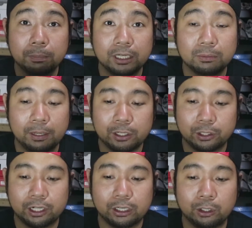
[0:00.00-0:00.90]
please make
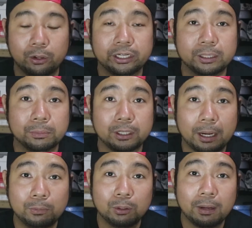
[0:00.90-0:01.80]
sure that you are
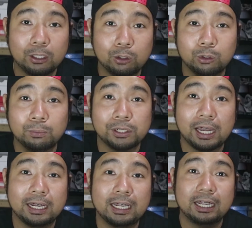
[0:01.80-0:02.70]
subscribed to my YouTube channel.